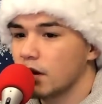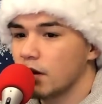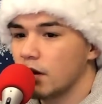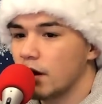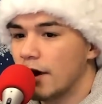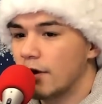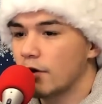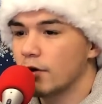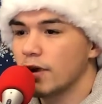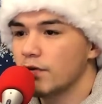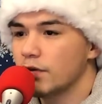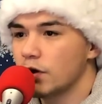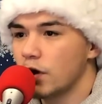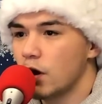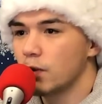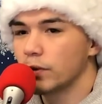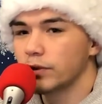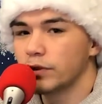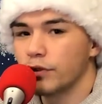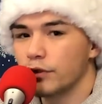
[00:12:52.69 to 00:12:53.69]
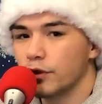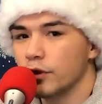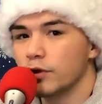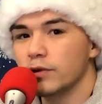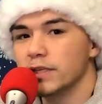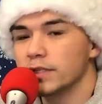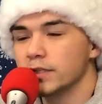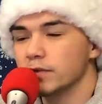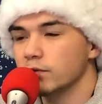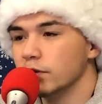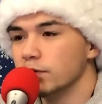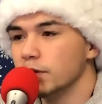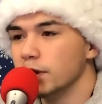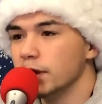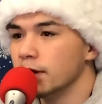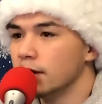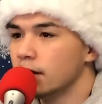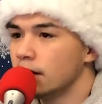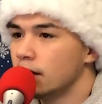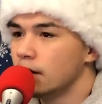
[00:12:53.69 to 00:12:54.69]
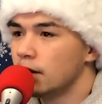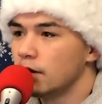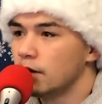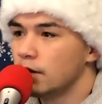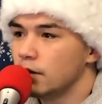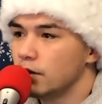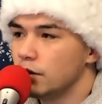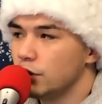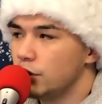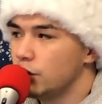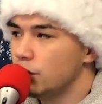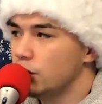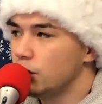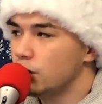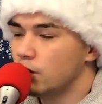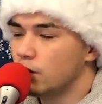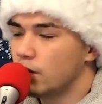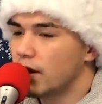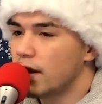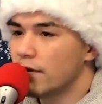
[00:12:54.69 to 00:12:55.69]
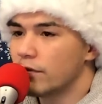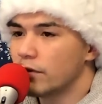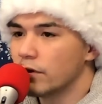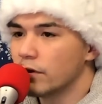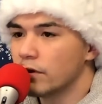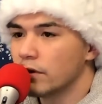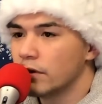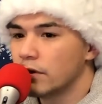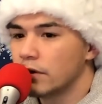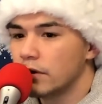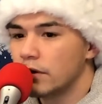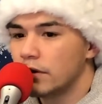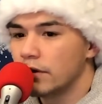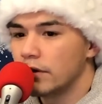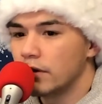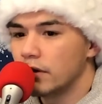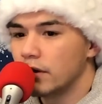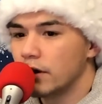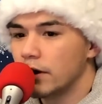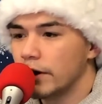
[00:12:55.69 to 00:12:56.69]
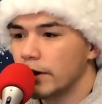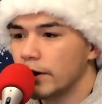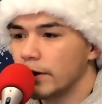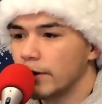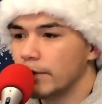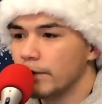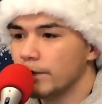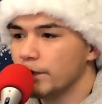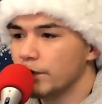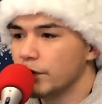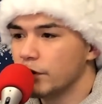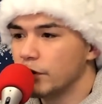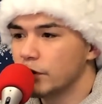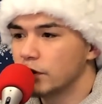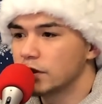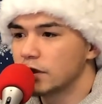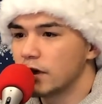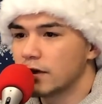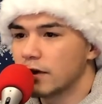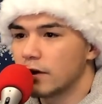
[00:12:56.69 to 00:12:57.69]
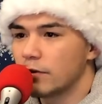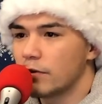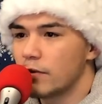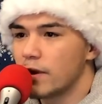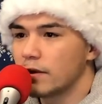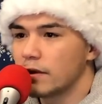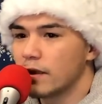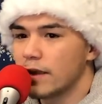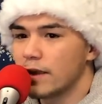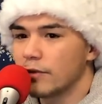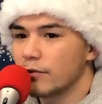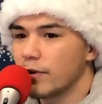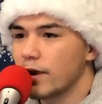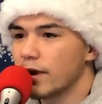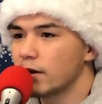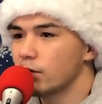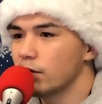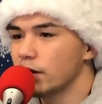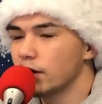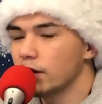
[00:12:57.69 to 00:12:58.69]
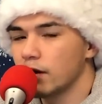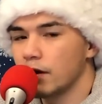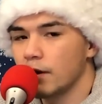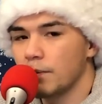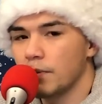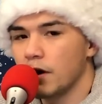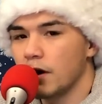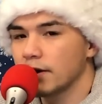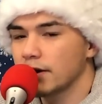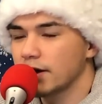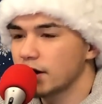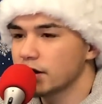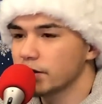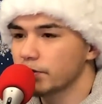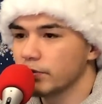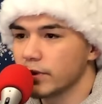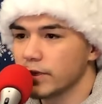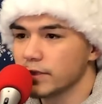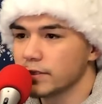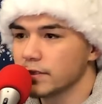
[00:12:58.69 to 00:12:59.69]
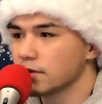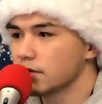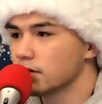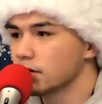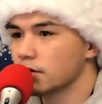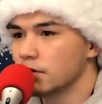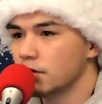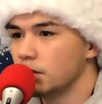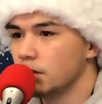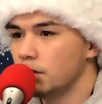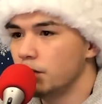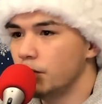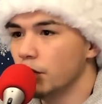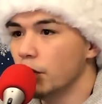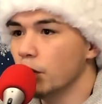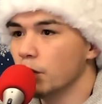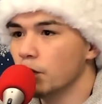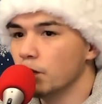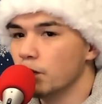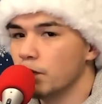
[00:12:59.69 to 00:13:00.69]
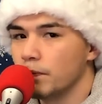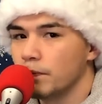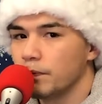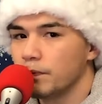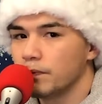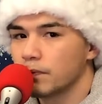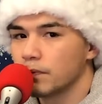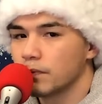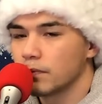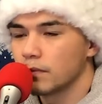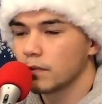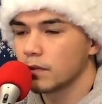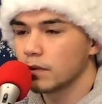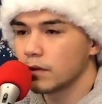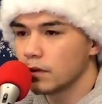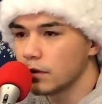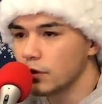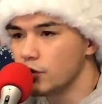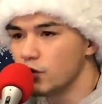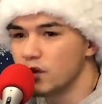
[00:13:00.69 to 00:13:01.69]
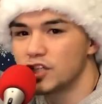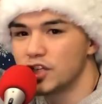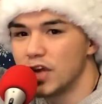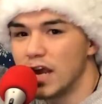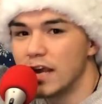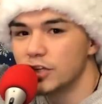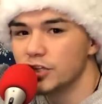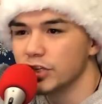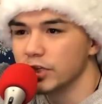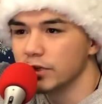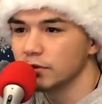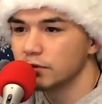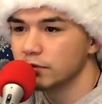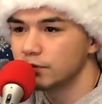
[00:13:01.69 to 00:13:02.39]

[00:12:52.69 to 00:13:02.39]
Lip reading: I don't even know what the third reason would be. Whatever. You're stuck at a red light and randomly a podcast plays. Boom. You could change it.